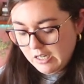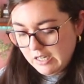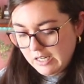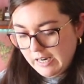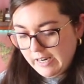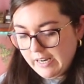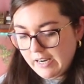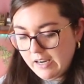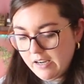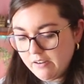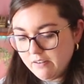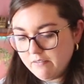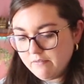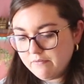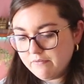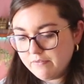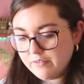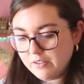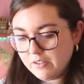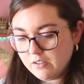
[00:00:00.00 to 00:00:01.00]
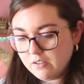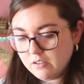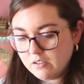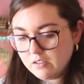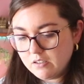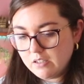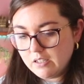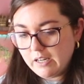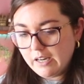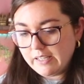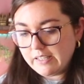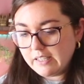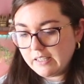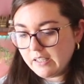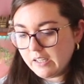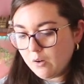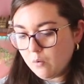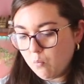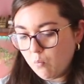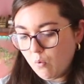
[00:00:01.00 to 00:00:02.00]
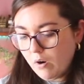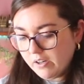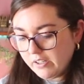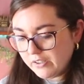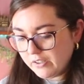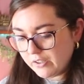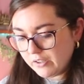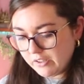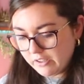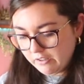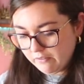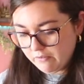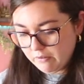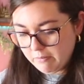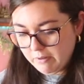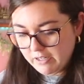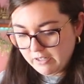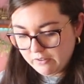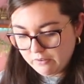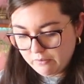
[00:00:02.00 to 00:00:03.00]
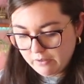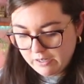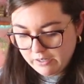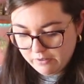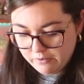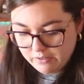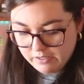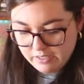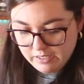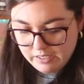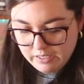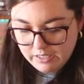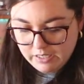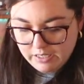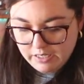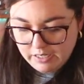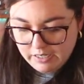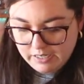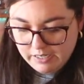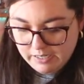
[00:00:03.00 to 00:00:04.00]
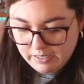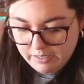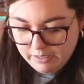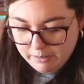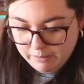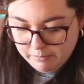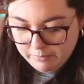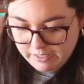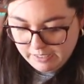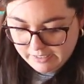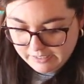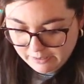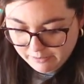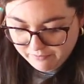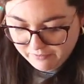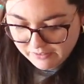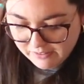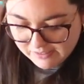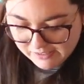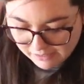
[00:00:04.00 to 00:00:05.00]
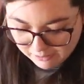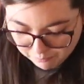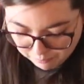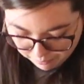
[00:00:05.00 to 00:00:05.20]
I think like one other thing from Anthro, and it fits like